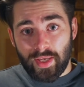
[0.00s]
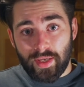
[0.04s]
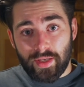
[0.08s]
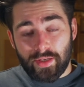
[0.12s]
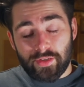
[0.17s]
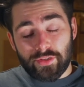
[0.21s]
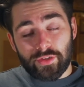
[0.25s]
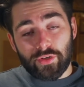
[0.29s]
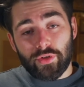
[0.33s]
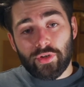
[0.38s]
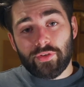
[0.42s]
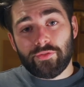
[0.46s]

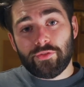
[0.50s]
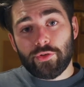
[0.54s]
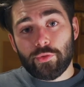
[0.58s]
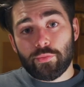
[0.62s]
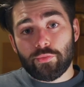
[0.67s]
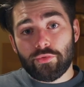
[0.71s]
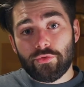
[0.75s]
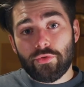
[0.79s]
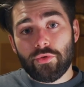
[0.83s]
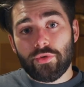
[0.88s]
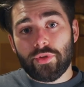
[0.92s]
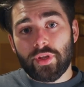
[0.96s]
So if you
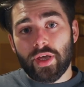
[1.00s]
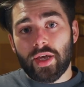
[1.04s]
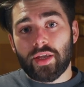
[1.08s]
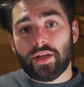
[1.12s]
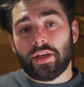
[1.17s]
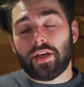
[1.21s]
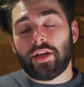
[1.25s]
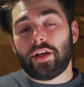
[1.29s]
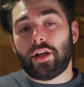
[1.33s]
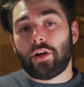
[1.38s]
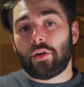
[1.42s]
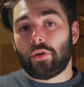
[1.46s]
brew that
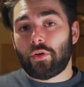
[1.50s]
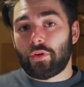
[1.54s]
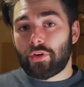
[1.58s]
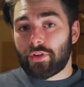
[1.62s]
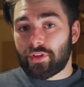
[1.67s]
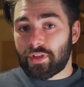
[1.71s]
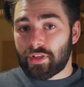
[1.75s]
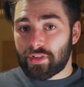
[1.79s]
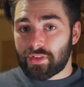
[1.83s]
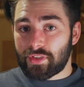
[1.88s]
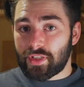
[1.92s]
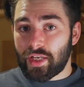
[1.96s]
along at
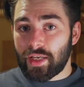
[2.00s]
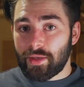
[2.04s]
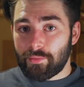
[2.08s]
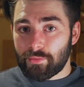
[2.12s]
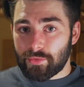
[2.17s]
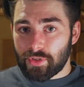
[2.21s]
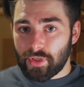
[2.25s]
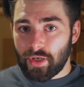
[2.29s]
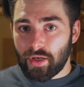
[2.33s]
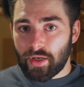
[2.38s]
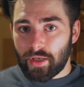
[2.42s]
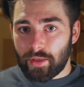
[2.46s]
the same
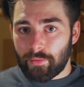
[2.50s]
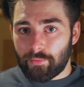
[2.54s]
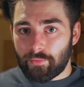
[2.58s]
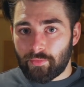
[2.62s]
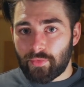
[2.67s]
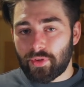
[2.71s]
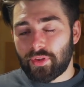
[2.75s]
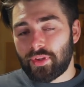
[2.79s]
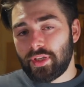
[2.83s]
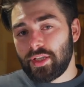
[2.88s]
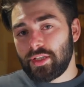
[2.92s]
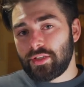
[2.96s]
time,
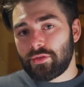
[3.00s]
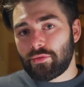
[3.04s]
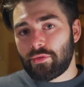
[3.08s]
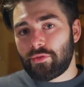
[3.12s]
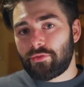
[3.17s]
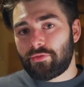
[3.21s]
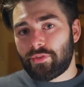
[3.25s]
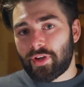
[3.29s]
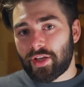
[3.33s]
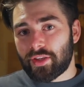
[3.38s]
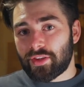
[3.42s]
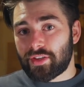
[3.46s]
these are in
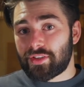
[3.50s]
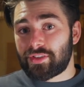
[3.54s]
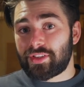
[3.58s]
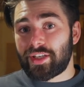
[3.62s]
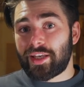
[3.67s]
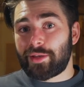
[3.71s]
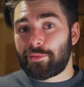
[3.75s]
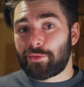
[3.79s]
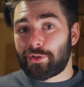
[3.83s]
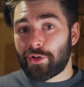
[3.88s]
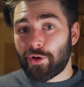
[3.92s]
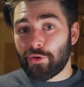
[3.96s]
fact the
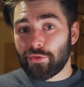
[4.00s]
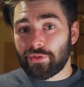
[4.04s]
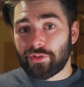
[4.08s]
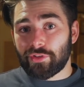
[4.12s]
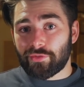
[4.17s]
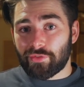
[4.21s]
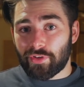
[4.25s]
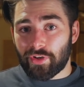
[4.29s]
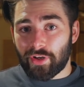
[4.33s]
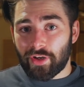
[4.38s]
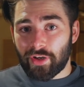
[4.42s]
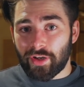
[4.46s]
same
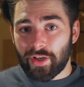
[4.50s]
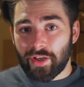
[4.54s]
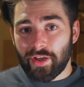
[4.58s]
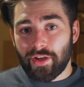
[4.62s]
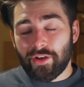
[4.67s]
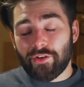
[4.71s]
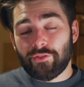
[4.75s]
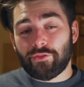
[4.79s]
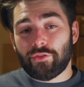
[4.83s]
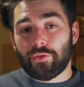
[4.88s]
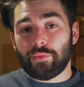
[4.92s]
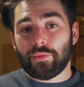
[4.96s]
cultivar
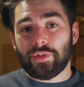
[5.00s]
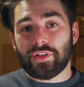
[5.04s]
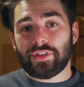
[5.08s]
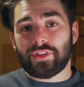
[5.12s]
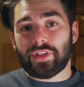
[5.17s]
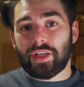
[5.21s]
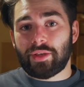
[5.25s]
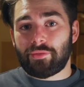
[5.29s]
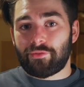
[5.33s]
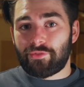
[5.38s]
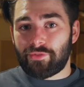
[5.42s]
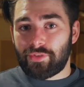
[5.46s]
from the
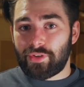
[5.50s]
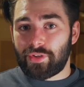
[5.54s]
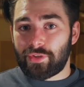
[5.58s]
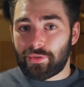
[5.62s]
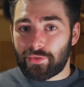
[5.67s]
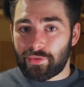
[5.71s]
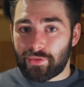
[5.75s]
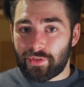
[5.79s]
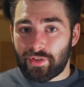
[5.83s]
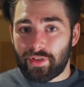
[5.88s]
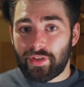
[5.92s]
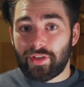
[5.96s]
same
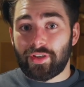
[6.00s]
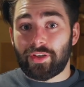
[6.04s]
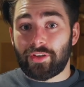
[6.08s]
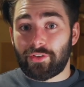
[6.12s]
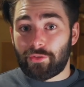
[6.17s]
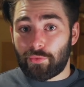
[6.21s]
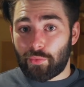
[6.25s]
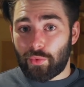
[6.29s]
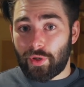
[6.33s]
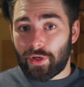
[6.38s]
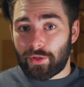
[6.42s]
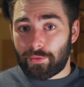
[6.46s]
field as
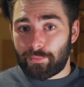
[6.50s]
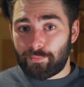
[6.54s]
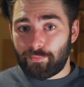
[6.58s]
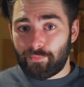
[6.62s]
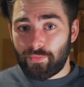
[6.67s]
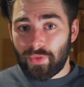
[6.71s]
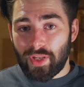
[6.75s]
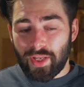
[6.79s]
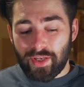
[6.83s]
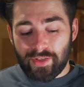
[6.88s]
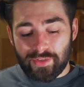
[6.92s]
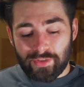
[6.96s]
well.
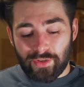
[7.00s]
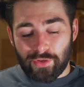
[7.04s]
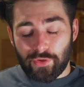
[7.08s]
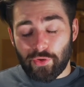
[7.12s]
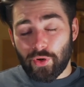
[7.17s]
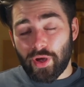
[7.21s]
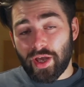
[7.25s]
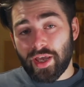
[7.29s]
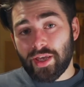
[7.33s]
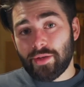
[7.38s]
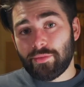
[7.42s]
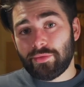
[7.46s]
So you're
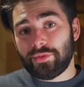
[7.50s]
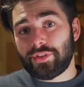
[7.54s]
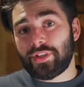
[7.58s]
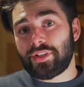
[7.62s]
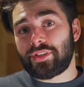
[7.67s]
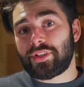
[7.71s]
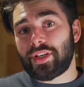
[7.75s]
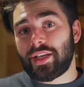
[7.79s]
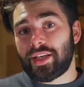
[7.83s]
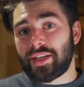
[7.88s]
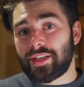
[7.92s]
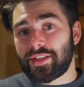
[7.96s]
able to
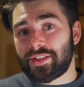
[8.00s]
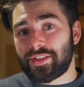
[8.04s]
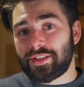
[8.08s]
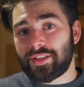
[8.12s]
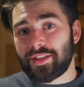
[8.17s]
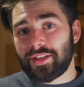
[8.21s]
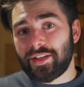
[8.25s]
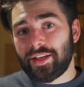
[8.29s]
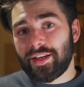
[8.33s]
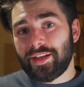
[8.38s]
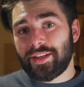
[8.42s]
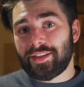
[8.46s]
taste
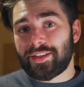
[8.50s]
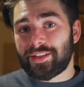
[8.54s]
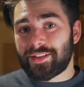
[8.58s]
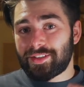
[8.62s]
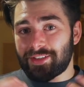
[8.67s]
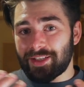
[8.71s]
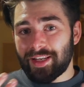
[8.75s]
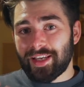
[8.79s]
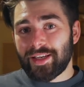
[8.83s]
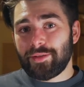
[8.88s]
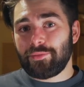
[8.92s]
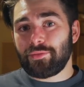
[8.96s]
the
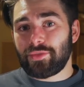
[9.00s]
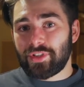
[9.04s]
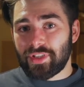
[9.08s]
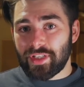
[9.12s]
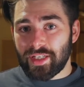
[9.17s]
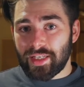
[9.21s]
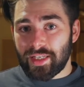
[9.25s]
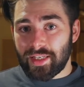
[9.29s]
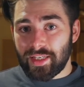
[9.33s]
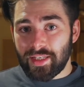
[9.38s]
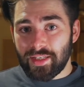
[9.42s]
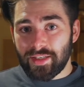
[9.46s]
same
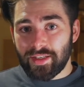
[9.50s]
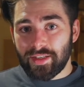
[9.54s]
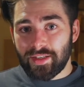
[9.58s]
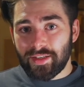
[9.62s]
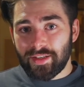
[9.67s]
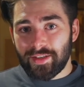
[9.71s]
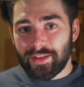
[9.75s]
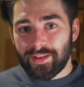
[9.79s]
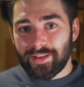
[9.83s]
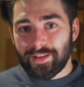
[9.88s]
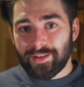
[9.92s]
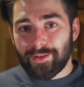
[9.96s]
tea,
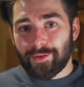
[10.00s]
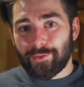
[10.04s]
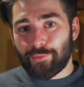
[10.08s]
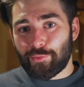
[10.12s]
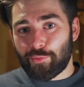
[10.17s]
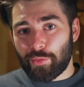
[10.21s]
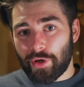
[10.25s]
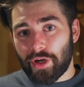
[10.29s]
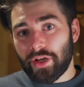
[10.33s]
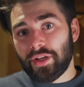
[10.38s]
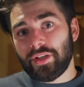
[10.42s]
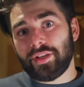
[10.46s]

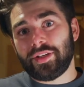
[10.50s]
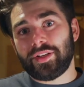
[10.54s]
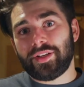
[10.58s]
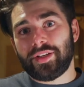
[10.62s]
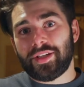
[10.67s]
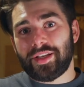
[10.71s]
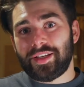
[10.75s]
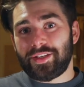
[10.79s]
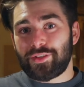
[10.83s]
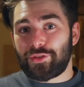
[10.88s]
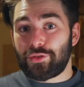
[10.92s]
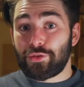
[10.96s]
but
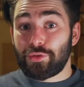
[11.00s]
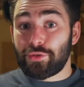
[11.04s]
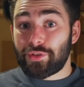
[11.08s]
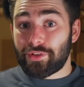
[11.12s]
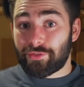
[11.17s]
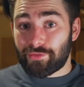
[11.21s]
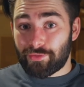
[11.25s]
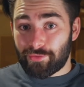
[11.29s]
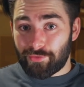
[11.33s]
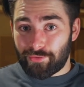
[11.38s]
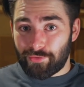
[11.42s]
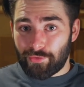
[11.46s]
in two
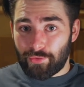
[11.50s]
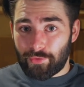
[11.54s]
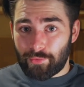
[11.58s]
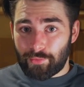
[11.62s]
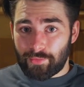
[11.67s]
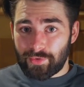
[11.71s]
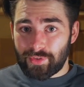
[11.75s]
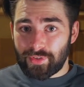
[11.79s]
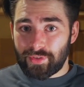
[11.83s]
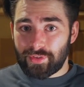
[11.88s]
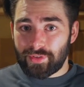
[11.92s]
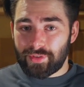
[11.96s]
different
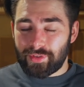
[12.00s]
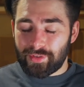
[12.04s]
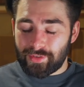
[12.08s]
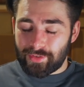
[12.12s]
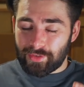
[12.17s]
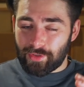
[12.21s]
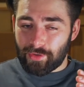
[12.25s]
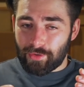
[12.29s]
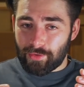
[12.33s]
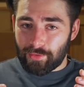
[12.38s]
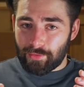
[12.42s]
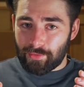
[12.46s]
forms.
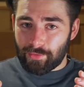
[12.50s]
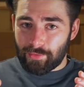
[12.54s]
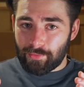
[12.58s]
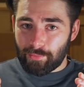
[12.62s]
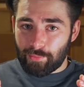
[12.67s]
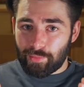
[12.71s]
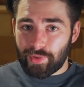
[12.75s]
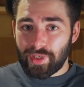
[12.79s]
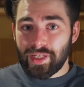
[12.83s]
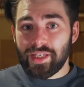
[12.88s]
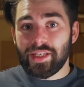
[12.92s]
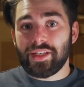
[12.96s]
So
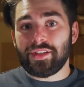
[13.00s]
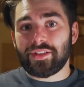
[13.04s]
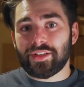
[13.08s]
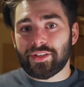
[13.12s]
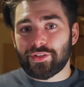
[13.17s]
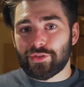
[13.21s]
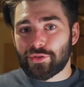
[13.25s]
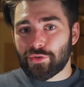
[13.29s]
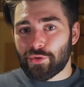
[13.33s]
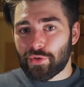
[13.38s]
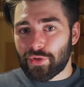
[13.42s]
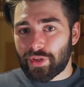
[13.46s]
please
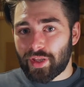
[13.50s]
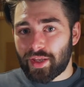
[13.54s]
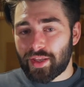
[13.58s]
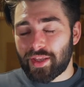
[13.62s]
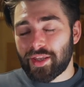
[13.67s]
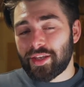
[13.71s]
enjoy that.